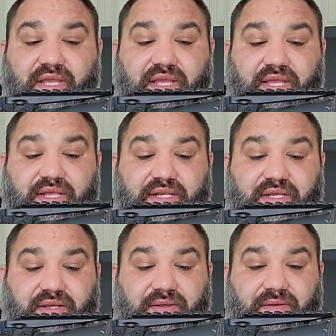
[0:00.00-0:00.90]
and
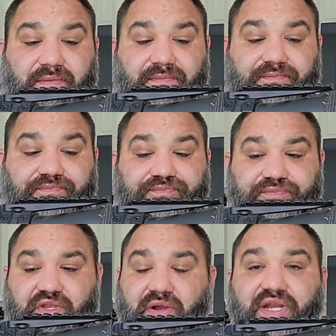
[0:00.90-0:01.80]
or
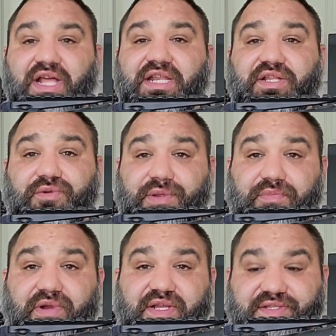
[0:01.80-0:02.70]
a 90-degree
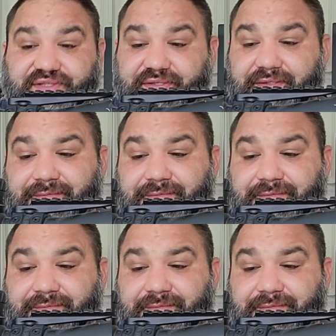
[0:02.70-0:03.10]
press.